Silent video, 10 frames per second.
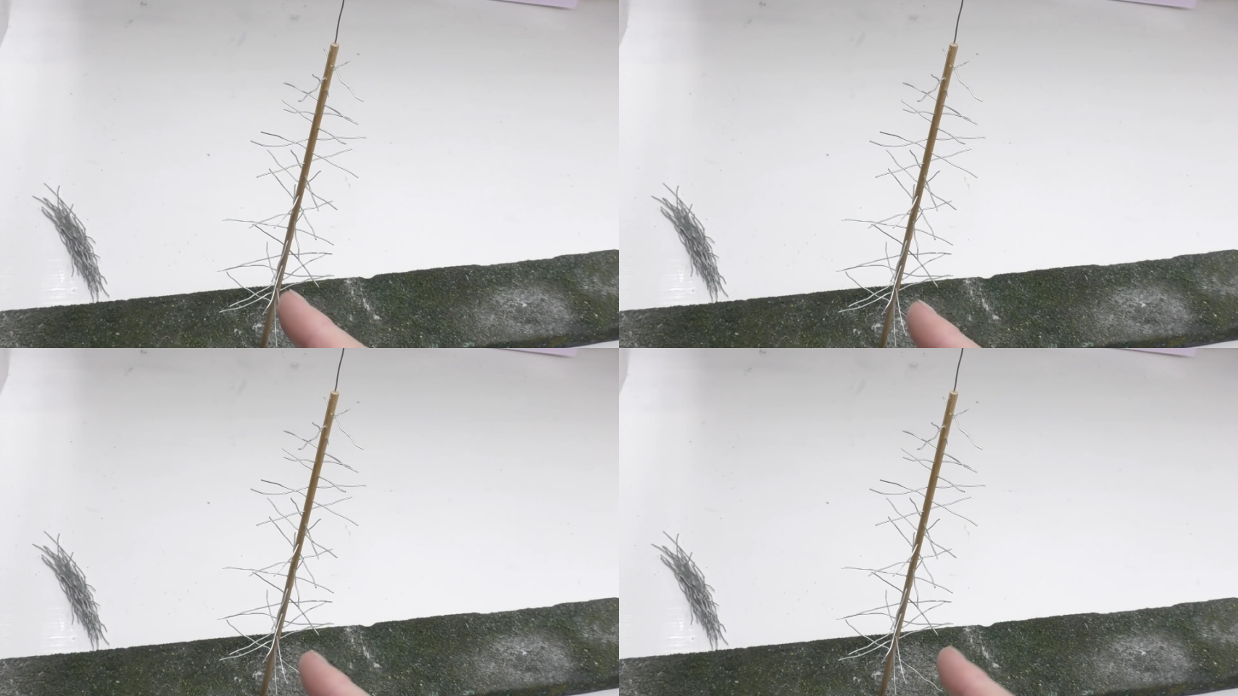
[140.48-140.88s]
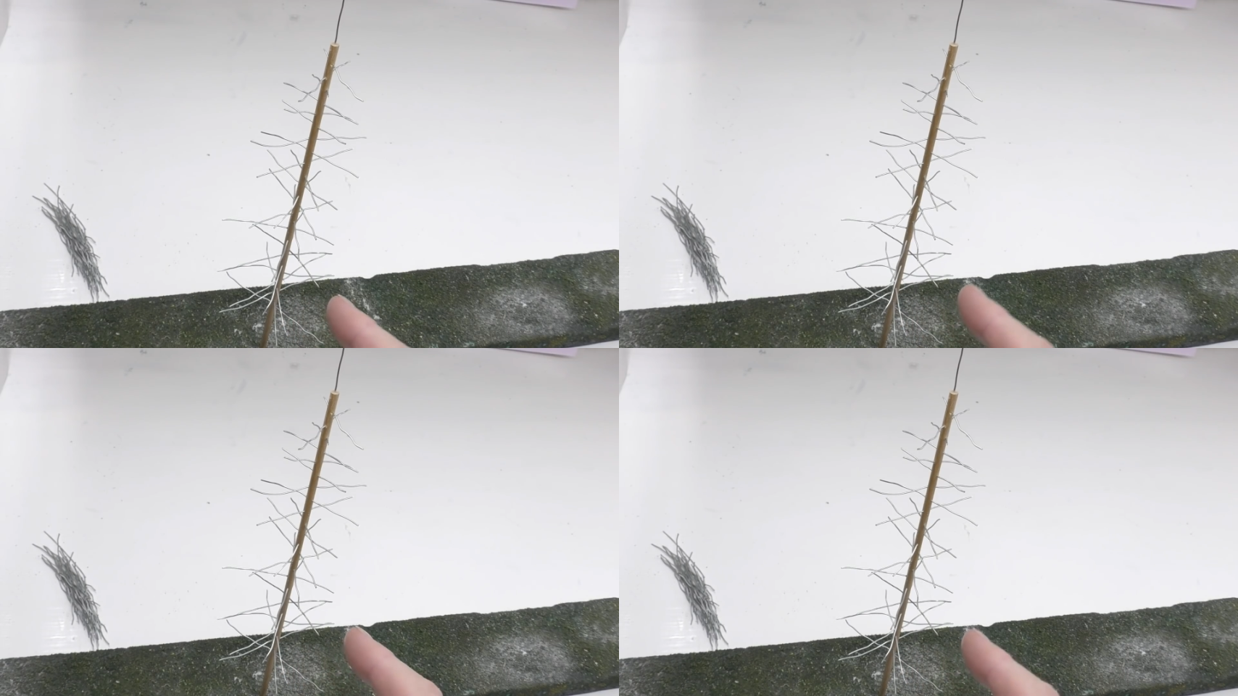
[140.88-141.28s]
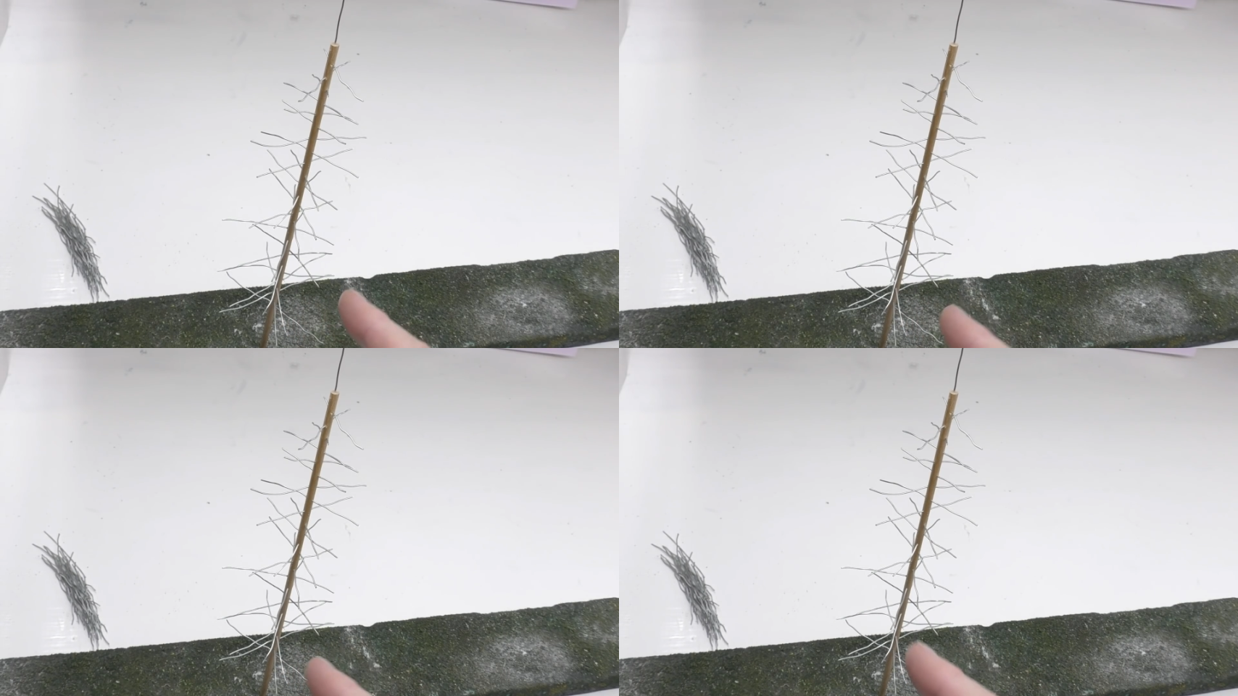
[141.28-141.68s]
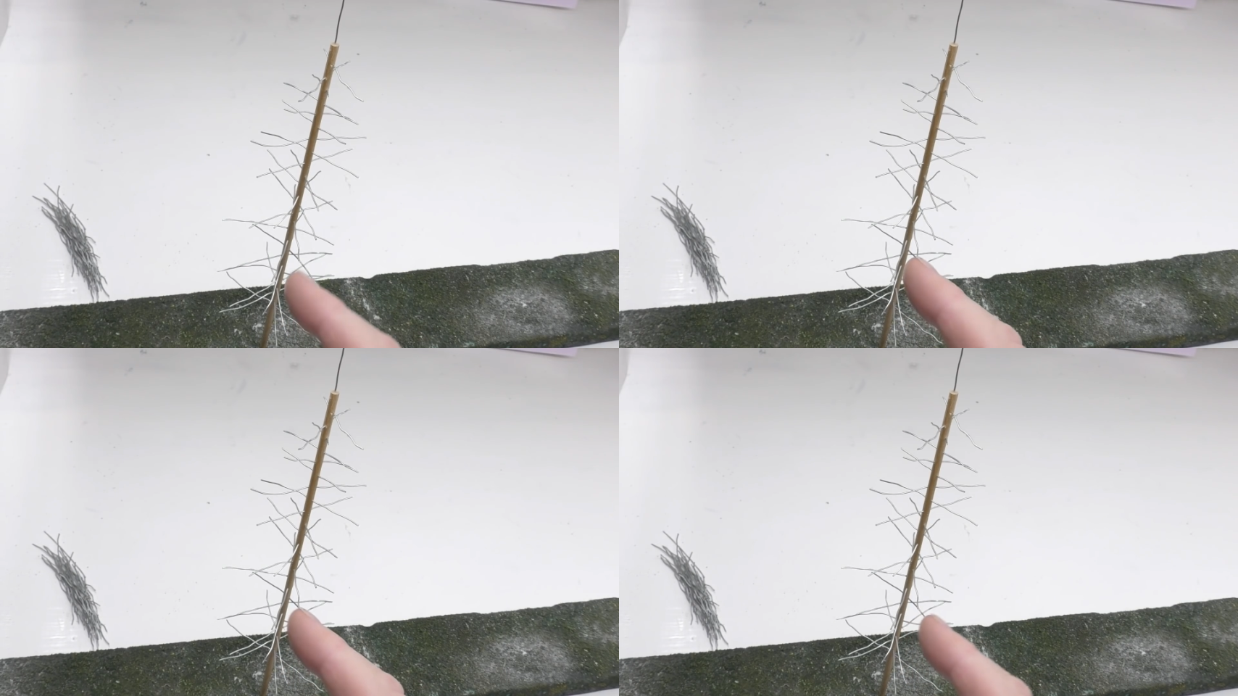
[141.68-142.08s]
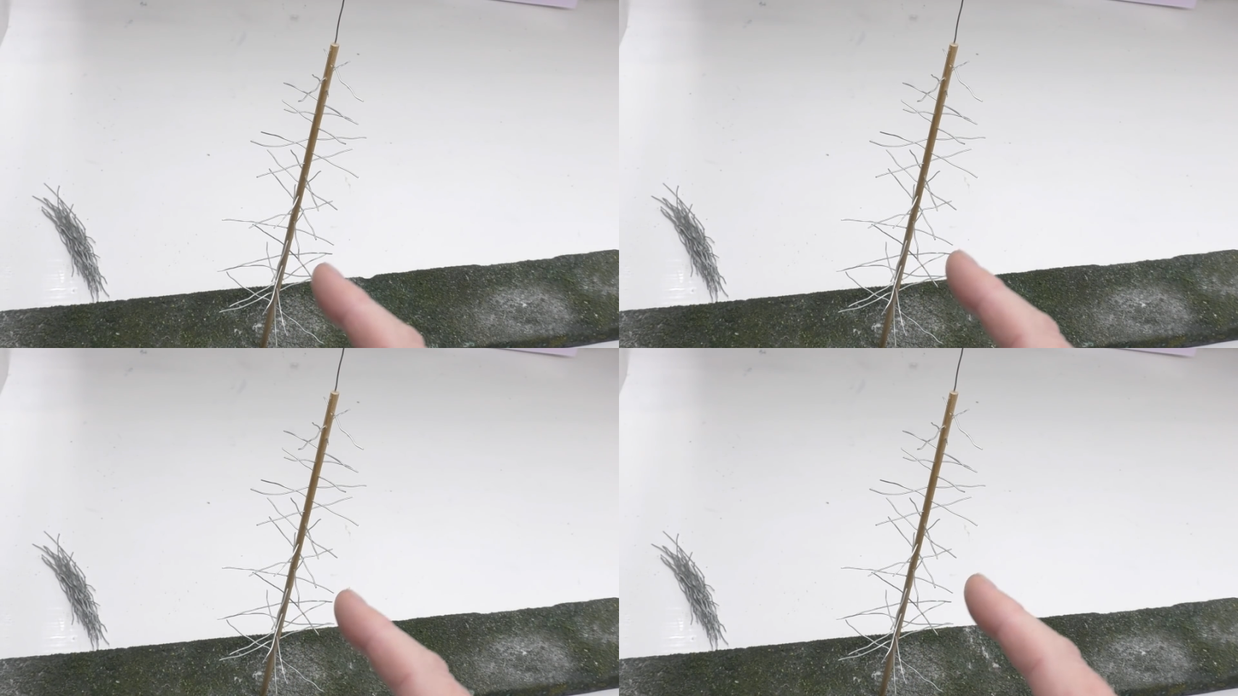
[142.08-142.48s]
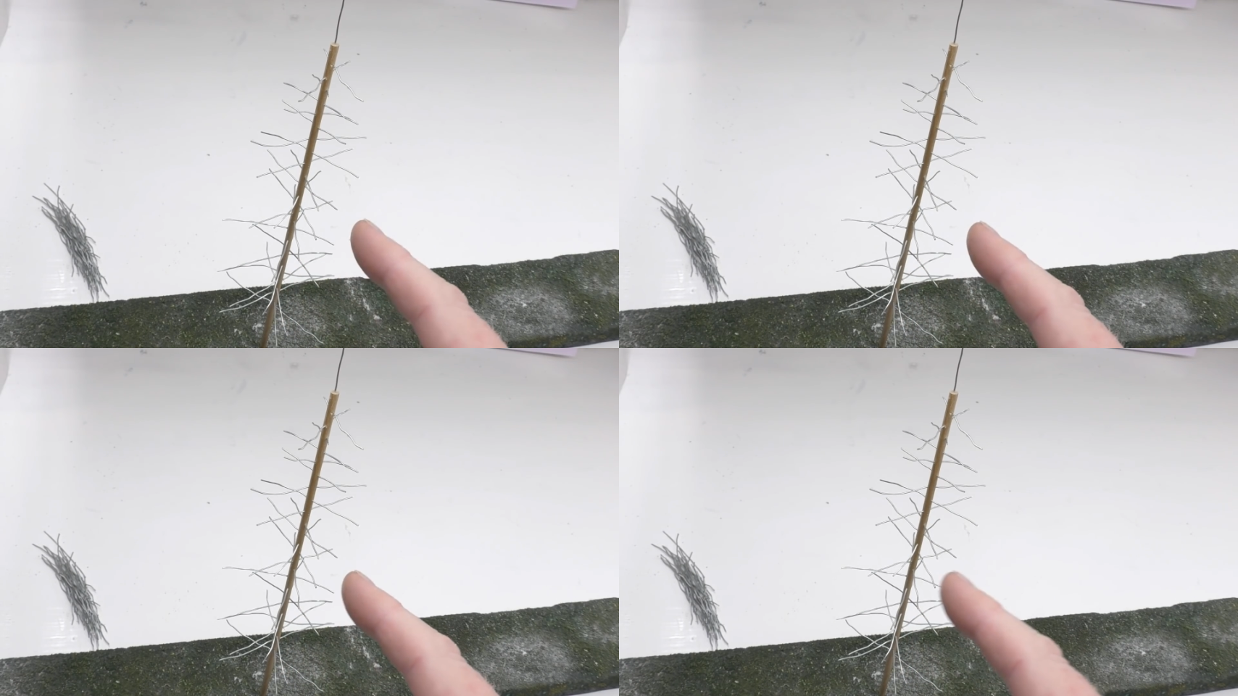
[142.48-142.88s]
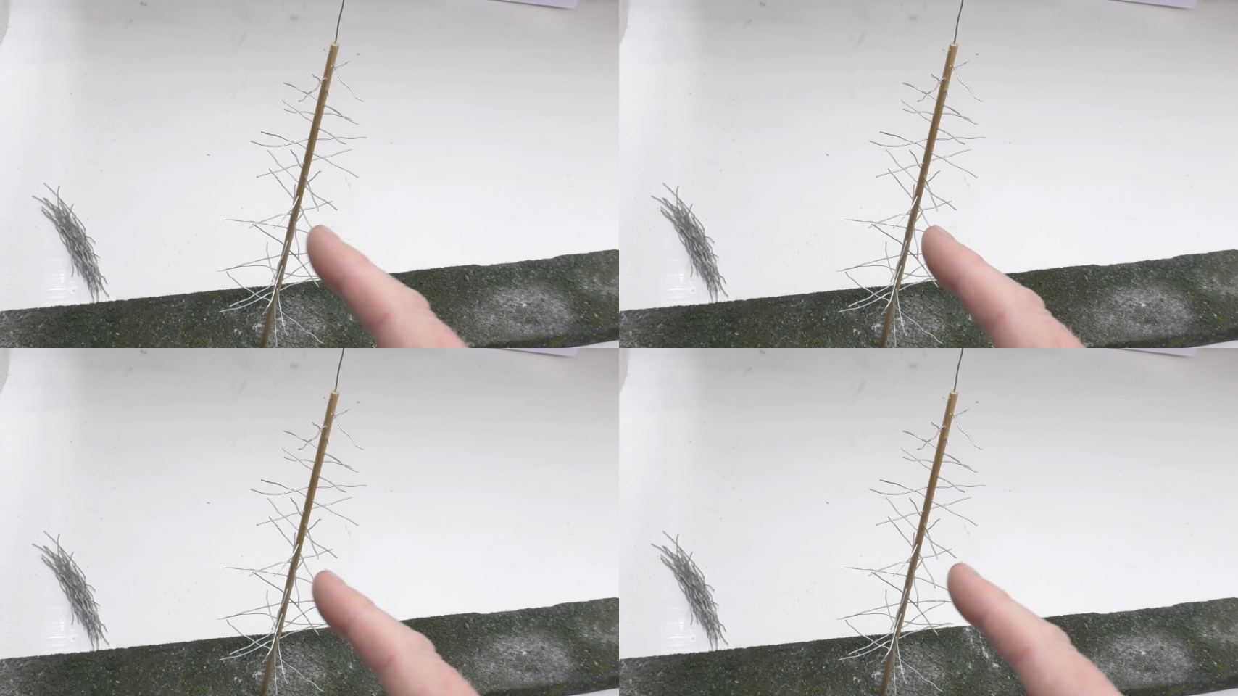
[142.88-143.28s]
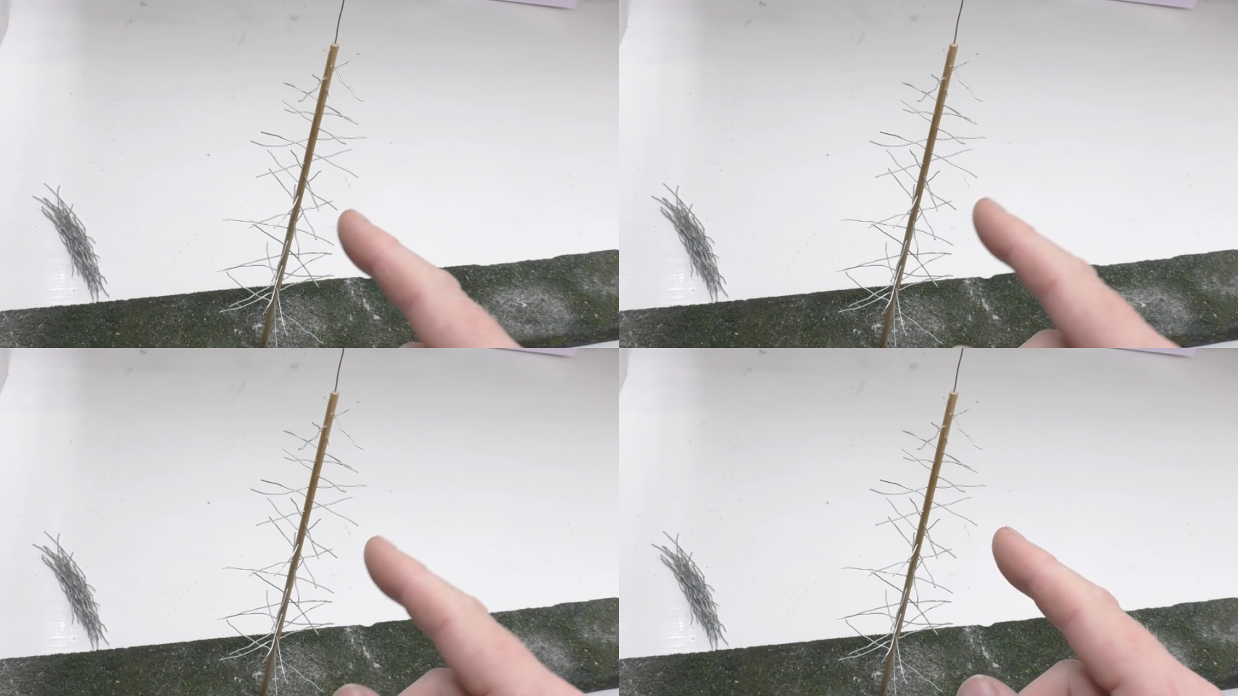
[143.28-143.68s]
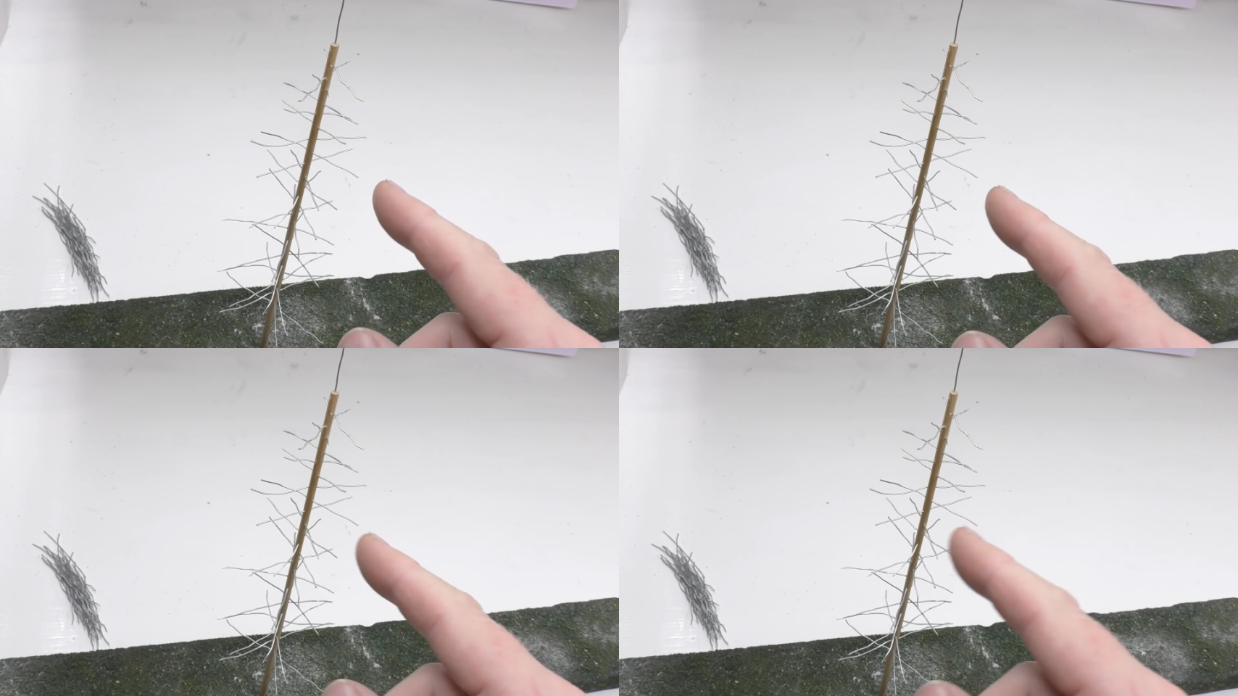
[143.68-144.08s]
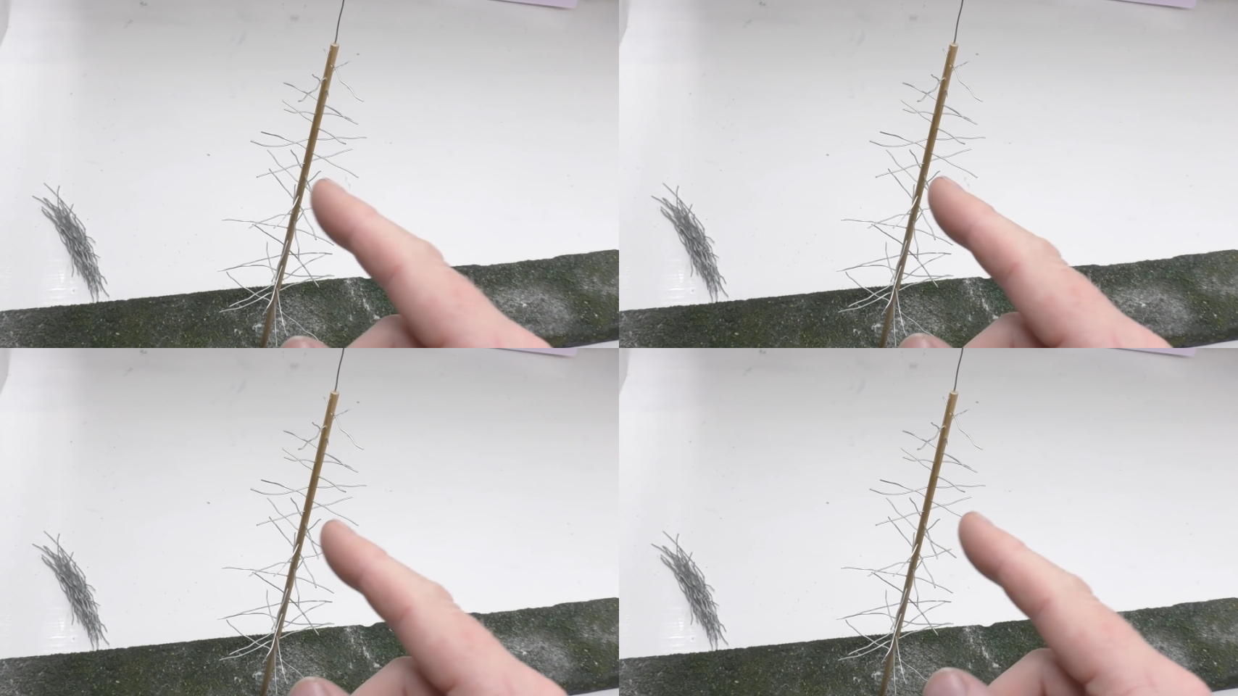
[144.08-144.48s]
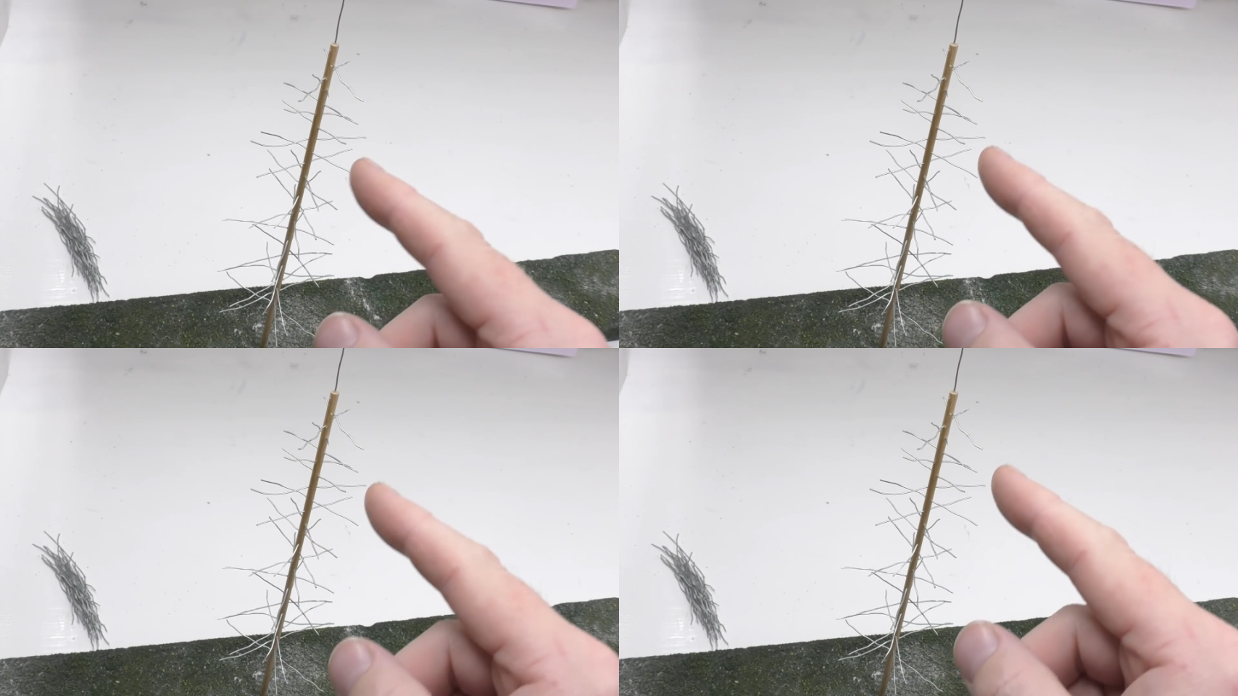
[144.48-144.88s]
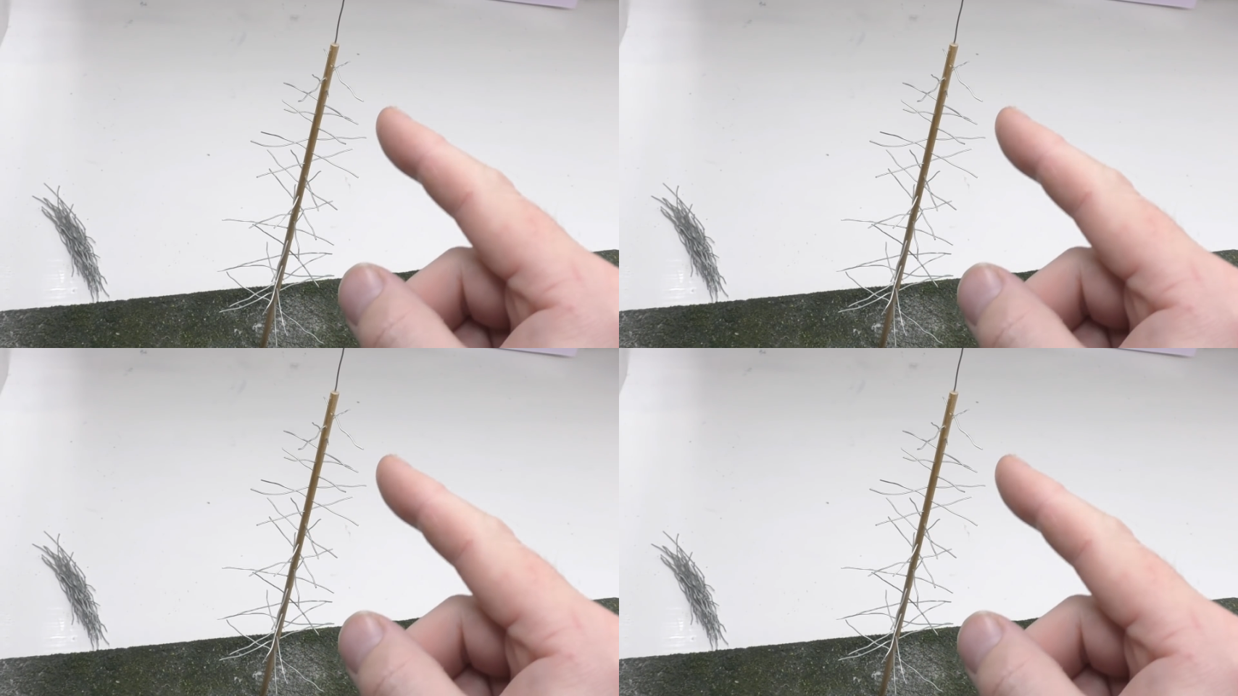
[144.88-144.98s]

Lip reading: (no speaker visible)